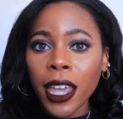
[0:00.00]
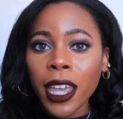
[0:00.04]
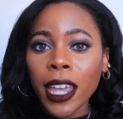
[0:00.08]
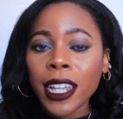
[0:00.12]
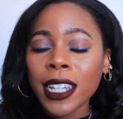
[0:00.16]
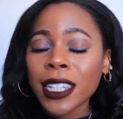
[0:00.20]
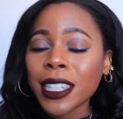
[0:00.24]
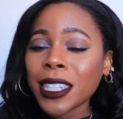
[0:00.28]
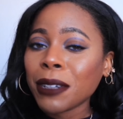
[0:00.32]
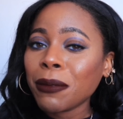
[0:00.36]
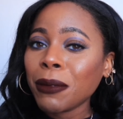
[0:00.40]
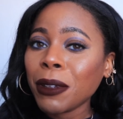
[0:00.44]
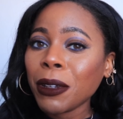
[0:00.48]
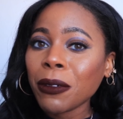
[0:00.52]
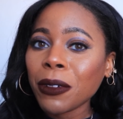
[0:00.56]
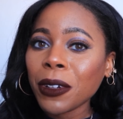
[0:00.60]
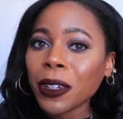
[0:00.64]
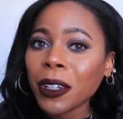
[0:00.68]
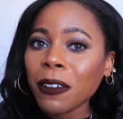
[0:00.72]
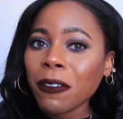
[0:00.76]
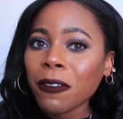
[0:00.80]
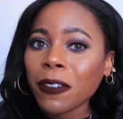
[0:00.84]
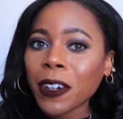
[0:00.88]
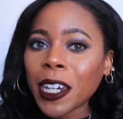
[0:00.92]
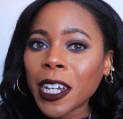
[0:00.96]
it's gonna be
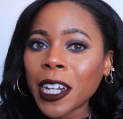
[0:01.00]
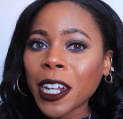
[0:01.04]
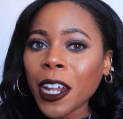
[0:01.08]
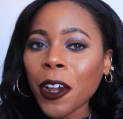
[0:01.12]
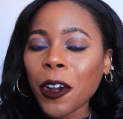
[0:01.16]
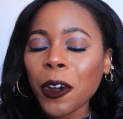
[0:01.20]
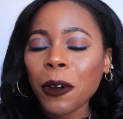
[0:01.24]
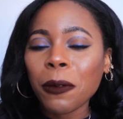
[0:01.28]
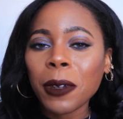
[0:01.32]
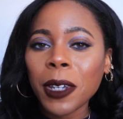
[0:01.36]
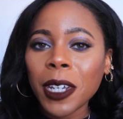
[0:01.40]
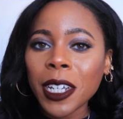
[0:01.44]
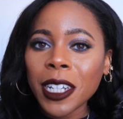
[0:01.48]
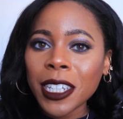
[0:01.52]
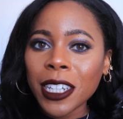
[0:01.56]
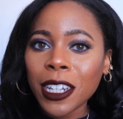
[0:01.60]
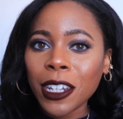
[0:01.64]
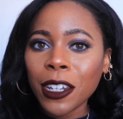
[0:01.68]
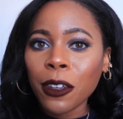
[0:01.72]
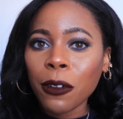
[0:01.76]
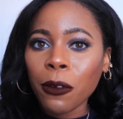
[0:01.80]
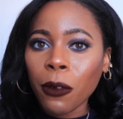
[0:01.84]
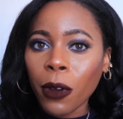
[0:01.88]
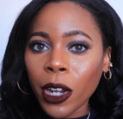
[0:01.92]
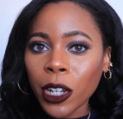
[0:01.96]
really fun. I hope you
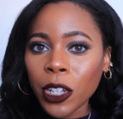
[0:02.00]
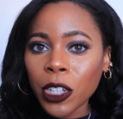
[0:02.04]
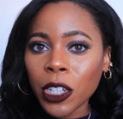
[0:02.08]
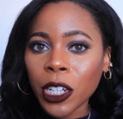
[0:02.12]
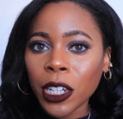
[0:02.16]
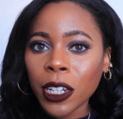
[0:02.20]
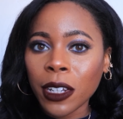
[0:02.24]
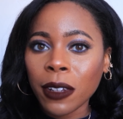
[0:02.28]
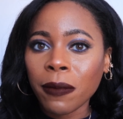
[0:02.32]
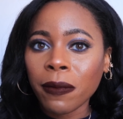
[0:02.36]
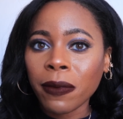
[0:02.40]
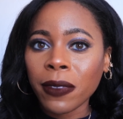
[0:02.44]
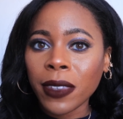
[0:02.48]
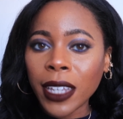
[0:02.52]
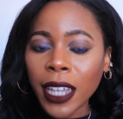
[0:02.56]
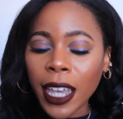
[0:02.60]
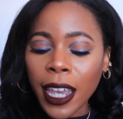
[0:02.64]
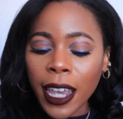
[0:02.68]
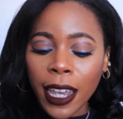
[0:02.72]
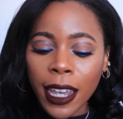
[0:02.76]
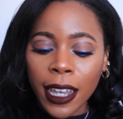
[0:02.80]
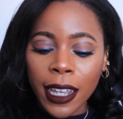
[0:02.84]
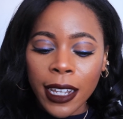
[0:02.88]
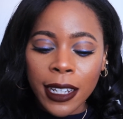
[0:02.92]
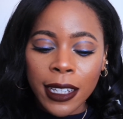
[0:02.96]
continue watching
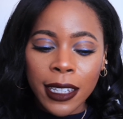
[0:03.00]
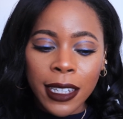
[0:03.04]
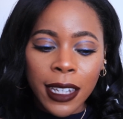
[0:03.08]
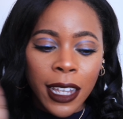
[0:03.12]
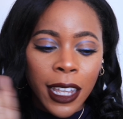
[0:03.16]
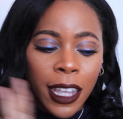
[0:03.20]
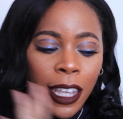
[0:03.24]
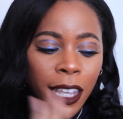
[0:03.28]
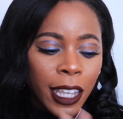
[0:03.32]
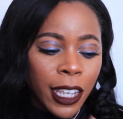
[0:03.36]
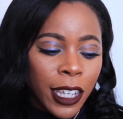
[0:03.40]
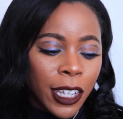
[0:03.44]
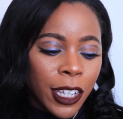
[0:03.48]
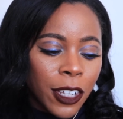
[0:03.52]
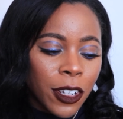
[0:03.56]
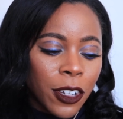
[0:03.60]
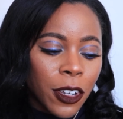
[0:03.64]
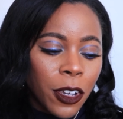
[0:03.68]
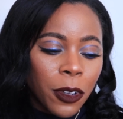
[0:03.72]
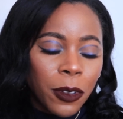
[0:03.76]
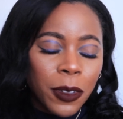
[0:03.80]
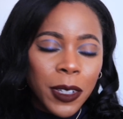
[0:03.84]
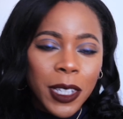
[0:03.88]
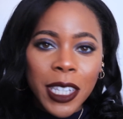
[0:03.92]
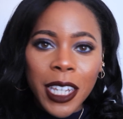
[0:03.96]
and, you
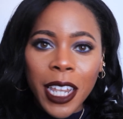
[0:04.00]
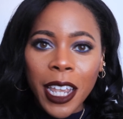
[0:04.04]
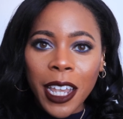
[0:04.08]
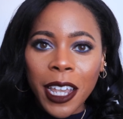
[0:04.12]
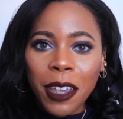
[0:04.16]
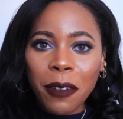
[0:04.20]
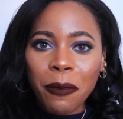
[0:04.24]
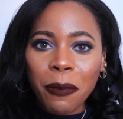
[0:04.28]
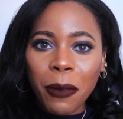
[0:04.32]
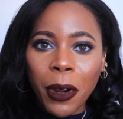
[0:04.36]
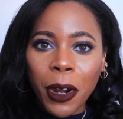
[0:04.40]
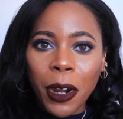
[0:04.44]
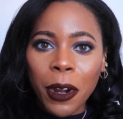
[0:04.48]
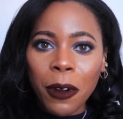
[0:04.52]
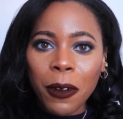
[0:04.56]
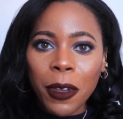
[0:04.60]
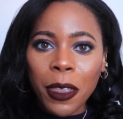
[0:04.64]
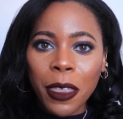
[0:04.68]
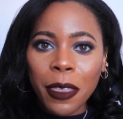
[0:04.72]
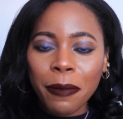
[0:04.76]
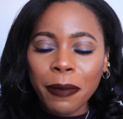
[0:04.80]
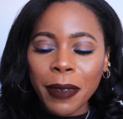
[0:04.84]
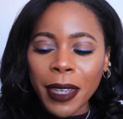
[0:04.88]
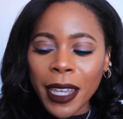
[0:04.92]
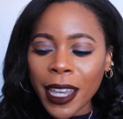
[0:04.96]
know, taking part
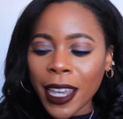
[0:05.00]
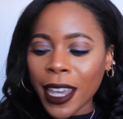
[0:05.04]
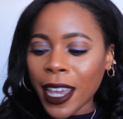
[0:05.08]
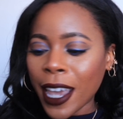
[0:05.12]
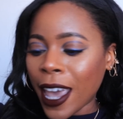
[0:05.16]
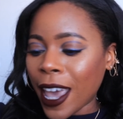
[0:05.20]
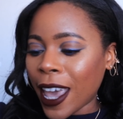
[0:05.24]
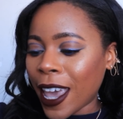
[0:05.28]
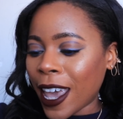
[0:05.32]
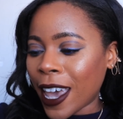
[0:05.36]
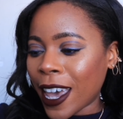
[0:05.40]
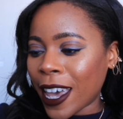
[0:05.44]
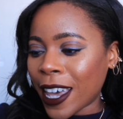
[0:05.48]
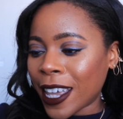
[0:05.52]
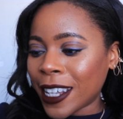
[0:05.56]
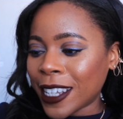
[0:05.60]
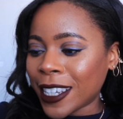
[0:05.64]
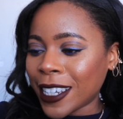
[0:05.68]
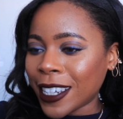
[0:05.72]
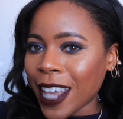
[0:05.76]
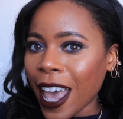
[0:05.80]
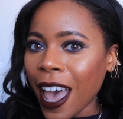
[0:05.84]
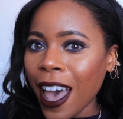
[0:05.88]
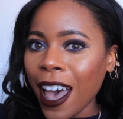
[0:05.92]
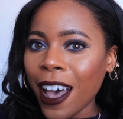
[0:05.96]
with me. And
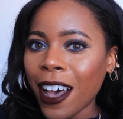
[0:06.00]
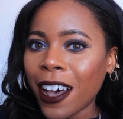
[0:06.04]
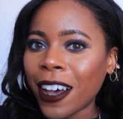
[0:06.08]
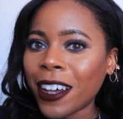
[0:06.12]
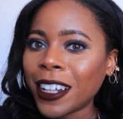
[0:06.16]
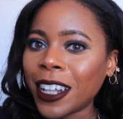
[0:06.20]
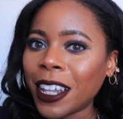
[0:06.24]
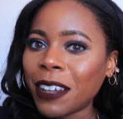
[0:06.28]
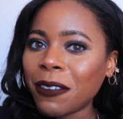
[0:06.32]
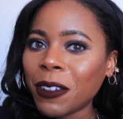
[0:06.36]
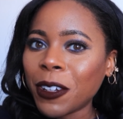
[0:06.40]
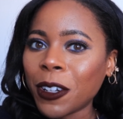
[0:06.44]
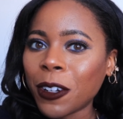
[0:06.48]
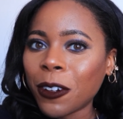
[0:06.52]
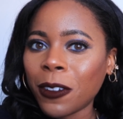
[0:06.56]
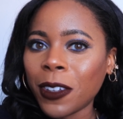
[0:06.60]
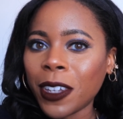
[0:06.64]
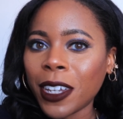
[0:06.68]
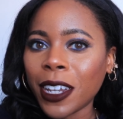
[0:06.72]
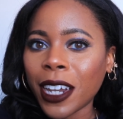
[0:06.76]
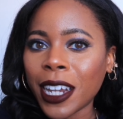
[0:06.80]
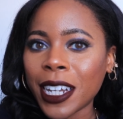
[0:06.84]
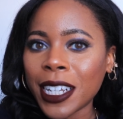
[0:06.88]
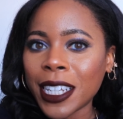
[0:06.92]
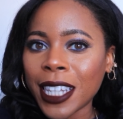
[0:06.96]
yeah, let me know what you
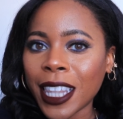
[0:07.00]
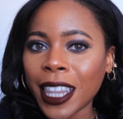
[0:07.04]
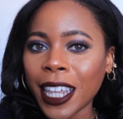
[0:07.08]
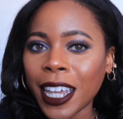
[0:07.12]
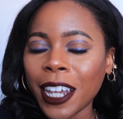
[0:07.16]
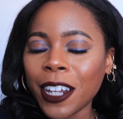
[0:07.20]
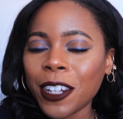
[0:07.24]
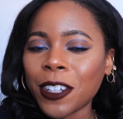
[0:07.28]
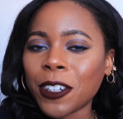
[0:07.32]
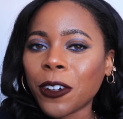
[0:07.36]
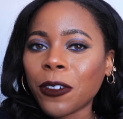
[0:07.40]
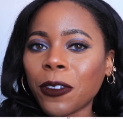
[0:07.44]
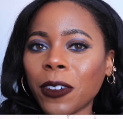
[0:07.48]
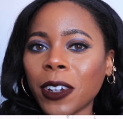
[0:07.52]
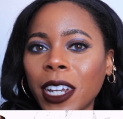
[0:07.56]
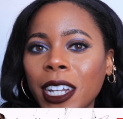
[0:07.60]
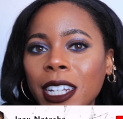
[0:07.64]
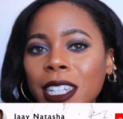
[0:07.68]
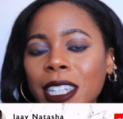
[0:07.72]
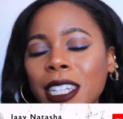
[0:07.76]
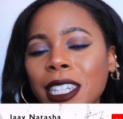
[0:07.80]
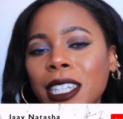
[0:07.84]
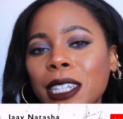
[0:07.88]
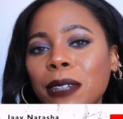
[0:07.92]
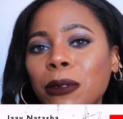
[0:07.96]
guys think. Don't forget
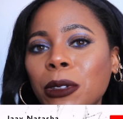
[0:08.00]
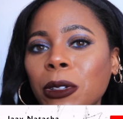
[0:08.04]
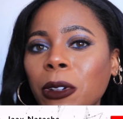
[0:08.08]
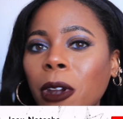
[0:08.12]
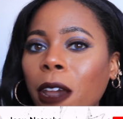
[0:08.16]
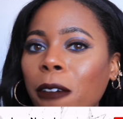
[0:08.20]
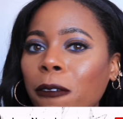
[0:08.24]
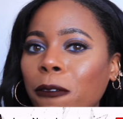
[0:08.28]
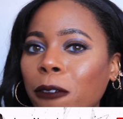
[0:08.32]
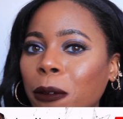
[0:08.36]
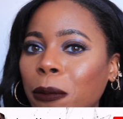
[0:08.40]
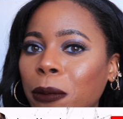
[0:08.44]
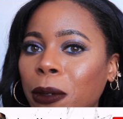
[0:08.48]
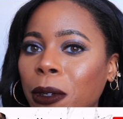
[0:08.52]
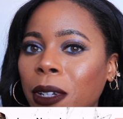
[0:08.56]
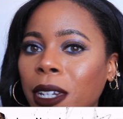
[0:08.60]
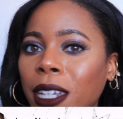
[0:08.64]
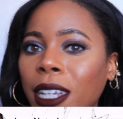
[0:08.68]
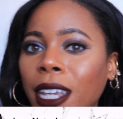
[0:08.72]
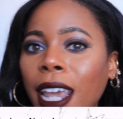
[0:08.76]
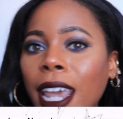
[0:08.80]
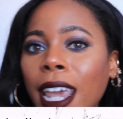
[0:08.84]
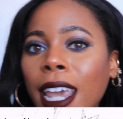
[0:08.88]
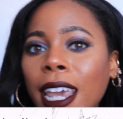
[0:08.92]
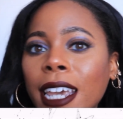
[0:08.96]
to subscribe for
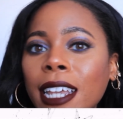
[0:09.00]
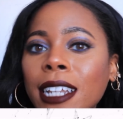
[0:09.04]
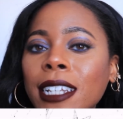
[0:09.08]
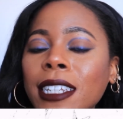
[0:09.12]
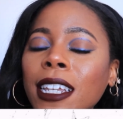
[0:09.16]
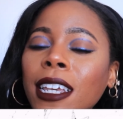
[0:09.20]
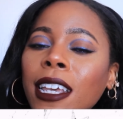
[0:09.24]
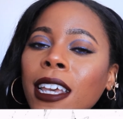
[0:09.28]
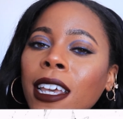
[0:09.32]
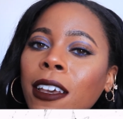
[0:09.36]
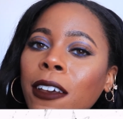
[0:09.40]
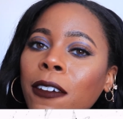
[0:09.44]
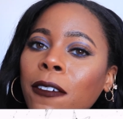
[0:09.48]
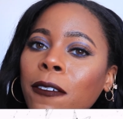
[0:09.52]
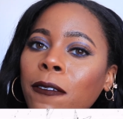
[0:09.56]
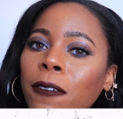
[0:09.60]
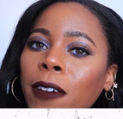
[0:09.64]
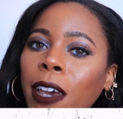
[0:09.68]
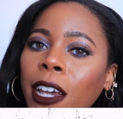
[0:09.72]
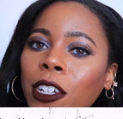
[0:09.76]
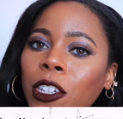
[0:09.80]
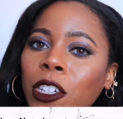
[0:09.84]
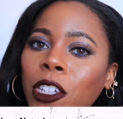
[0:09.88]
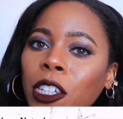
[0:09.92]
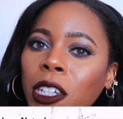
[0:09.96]
beauty and
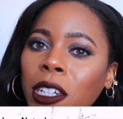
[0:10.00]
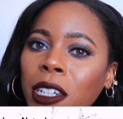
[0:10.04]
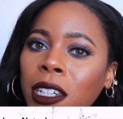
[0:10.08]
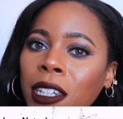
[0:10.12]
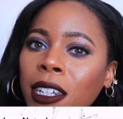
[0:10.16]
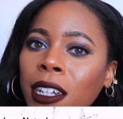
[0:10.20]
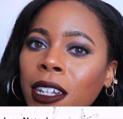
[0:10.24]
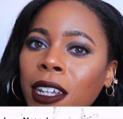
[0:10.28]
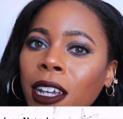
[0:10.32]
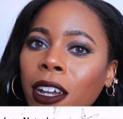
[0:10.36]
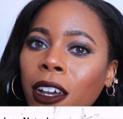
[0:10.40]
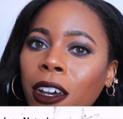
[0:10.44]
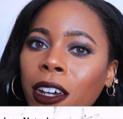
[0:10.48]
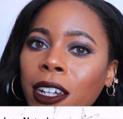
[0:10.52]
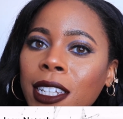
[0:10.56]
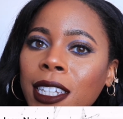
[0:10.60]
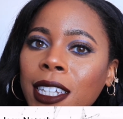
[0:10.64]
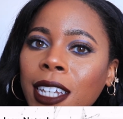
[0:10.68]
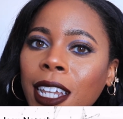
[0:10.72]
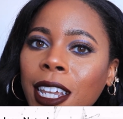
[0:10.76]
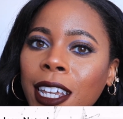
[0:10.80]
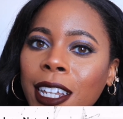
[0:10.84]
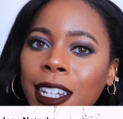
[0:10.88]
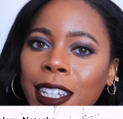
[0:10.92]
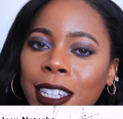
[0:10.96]
fashion
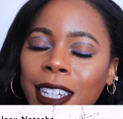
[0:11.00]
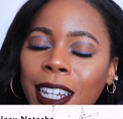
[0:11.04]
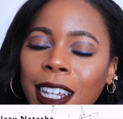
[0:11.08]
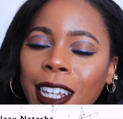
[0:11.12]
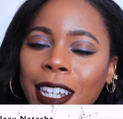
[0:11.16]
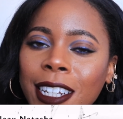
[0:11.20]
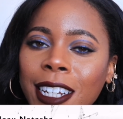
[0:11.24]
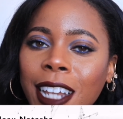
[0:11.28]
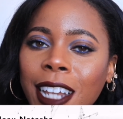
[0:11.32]
content, and